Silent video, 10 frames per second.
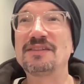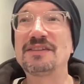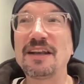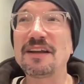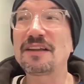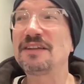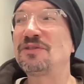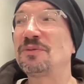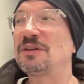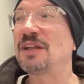technically,
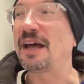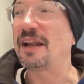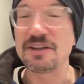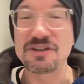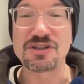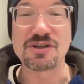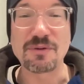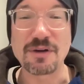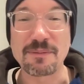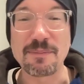to a lot of
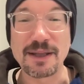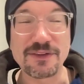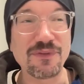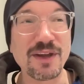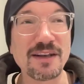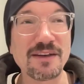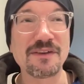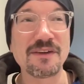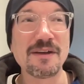historic Mets fans,